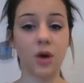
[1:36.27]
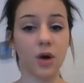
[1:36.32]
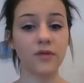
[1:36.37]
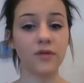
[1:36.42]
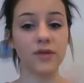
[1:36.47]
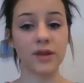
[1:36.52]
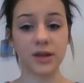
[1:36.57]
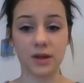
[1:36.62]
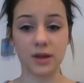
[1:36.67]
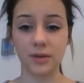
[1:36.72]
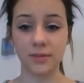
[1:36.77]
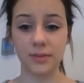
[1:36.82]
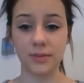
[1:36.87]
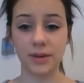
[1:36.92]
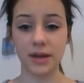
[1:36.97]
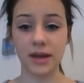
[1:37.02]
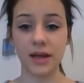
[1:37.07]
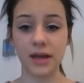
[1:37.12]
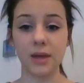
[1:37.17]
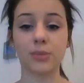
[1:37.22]
of the
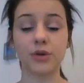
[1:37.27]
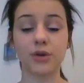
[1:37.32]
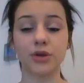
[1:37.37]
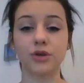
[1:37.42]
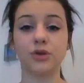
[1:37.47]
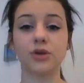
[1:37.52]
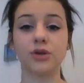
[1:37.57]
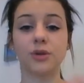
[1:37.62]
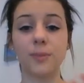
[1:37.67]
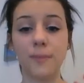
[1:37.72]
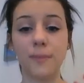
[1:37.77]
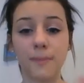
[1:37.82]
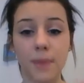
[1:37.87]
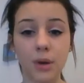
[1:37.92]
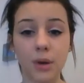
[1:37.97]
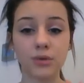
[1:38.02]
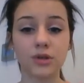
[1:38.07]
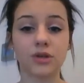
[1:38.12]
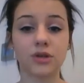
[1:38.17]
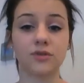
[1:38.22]
company produce the
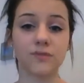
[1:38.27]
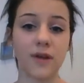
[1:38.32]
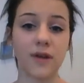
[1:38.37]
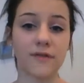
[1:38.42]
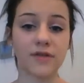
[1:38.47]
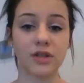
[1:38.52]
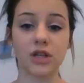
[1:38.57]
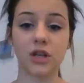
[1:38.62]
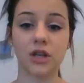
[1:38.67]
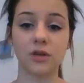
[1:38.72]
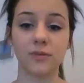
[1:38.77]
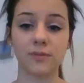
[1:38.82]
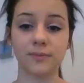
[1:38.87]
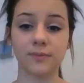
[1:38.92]
most revenue.